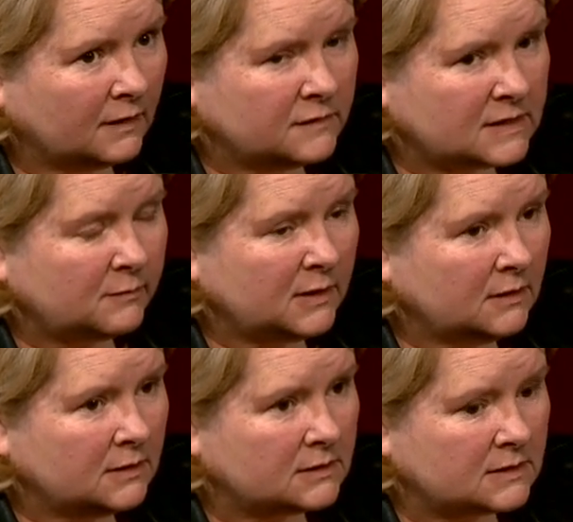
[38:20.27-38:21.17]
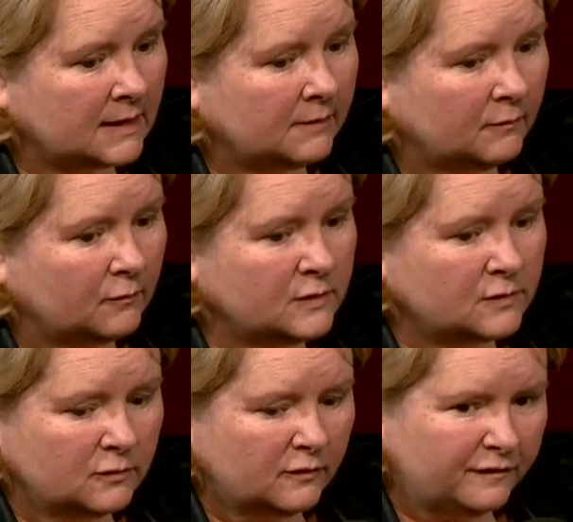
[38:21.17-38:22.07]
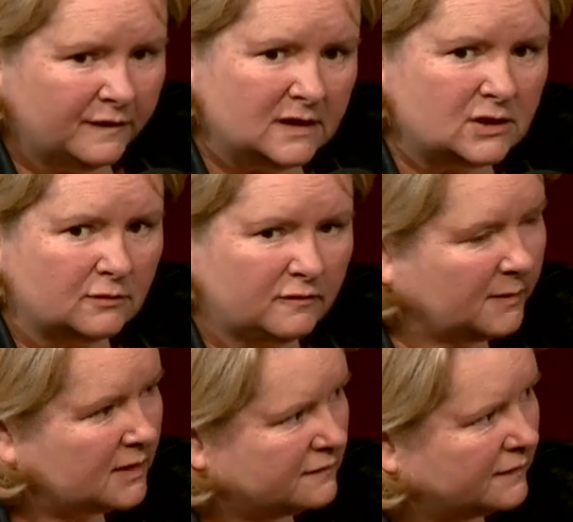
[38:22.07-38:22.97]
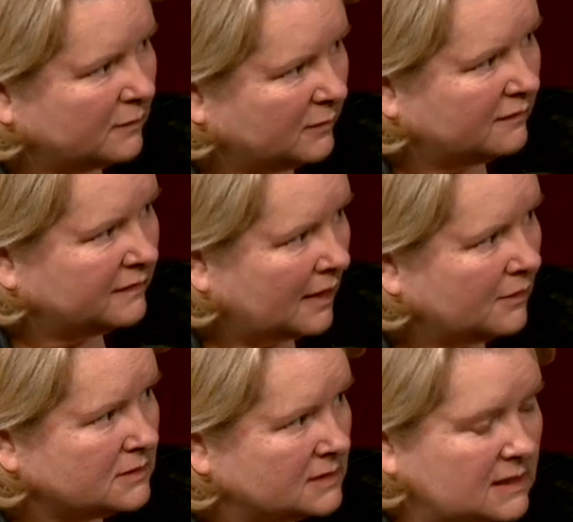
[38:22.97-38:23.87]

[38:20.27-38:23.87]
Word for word: of something that um, was a real feature of my development of characters,